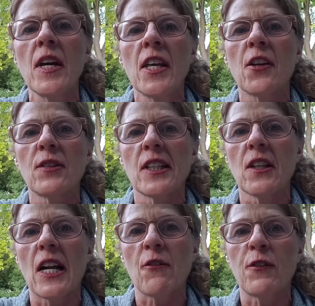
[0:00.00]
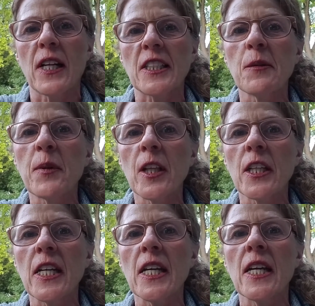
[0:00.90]
There was a lot of
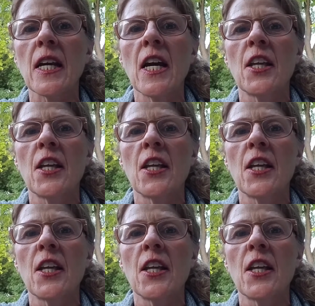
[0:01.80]
flexibility.